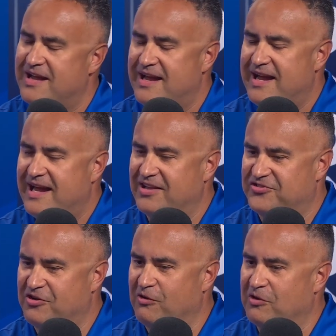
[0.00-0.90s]
mm-hmm. and
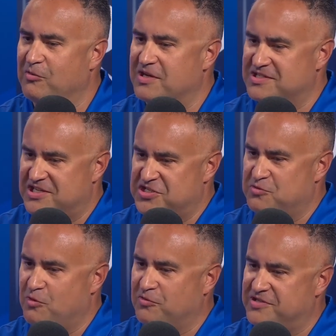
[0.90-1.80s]
so it was as you
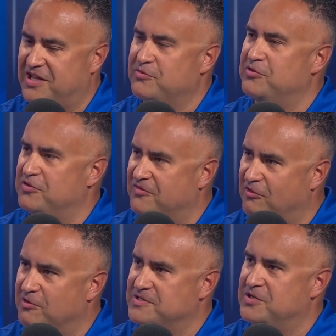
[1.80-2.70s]
rotate through
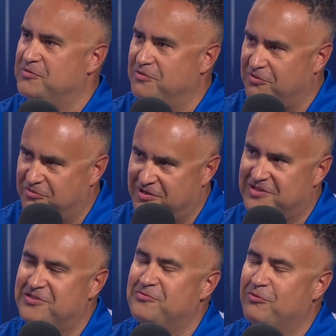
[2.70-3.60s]
uniforms, as you rotate
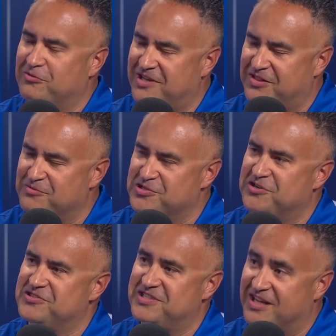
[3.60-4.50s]
rotate through
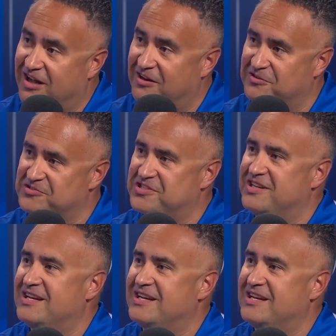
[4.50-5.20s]
jerseys and colors.